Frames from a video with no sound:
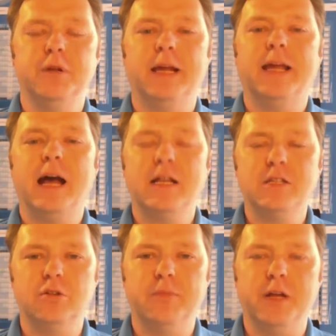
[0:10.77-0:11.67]
and
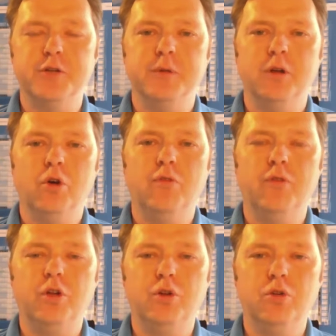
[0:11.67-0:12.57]
catalog management of
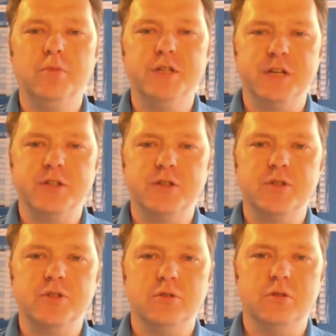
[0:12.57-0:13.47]
your Magento
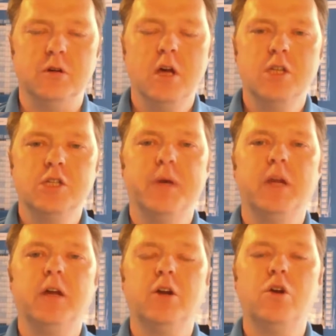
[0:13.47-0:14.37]
store. So we're
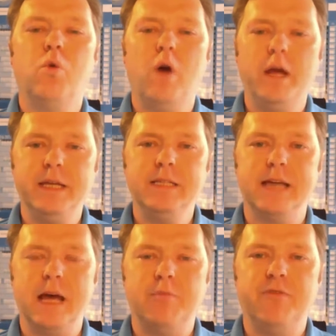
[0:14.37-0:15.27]
going to go quite in
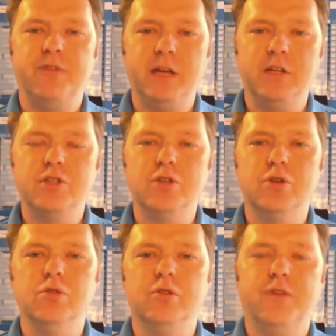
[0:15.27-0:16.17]
depth
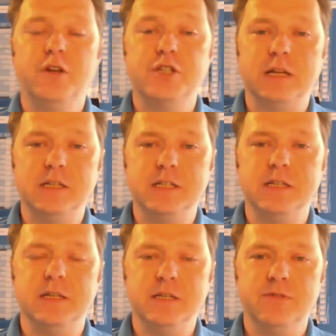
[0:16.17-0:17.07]
into the
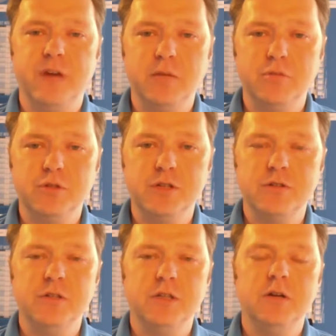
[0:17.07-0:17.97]
functionality that is available to
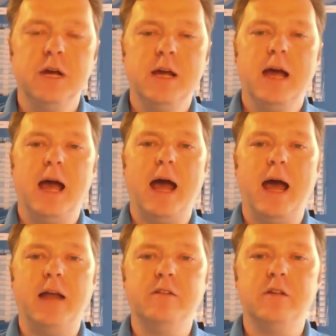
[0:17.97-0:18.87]
you,
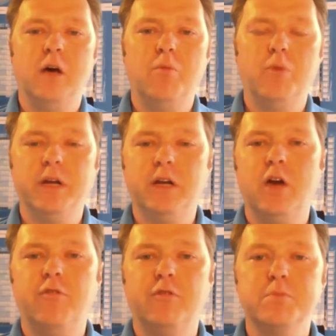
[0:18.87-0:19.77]
and we're going to
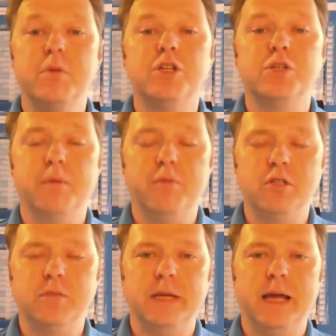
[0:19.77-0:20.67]
cover as much as we
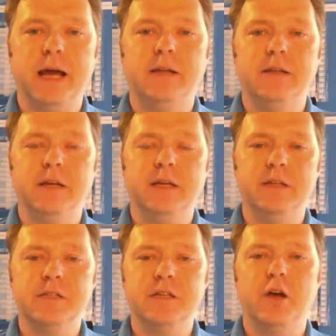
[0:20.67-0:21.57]
possibly can in
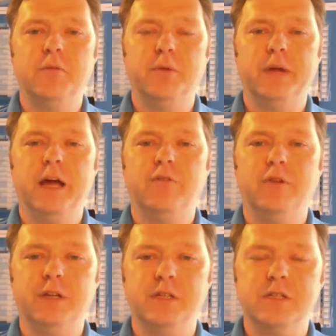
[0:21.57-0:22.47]
the time that we have
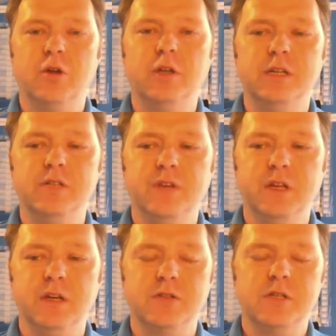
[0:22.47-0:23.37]
on these
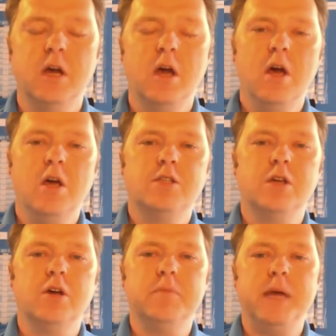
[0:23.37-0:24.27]
videos.
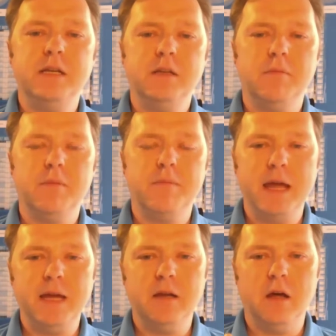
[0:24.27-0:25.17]
So the
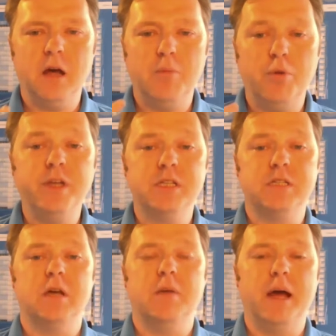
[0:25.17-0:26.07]
main
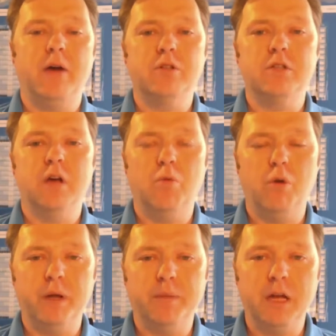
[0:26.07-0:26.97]
points about what
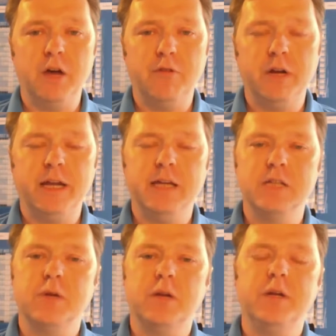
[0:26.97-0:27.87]
we're going to be covering
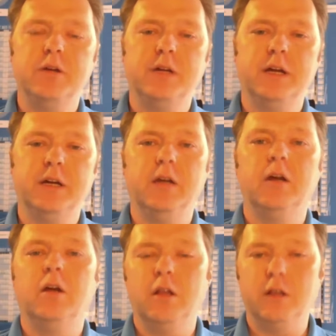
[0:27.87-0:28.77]
is we're going to be looking at
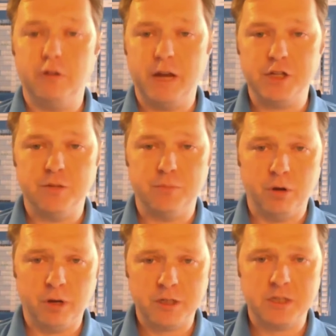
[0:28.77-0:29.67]
the creation of
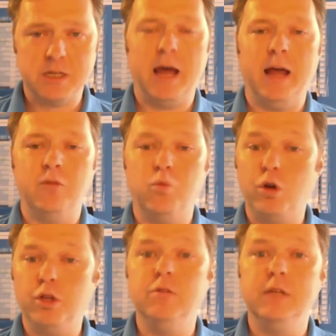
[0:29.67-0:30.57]
products and
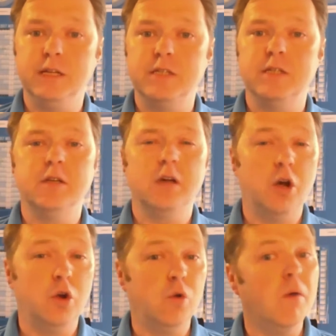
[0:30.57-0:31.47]
what you need to
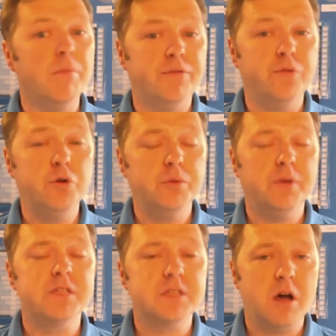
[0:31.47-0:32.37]
know before you
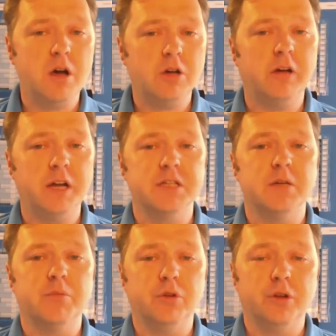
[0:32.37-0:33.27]
even start
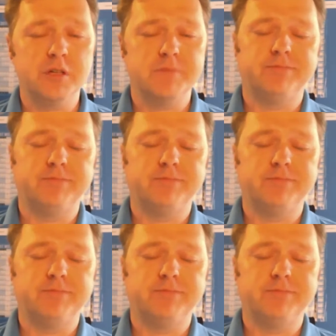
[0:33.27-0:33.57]
creating a product.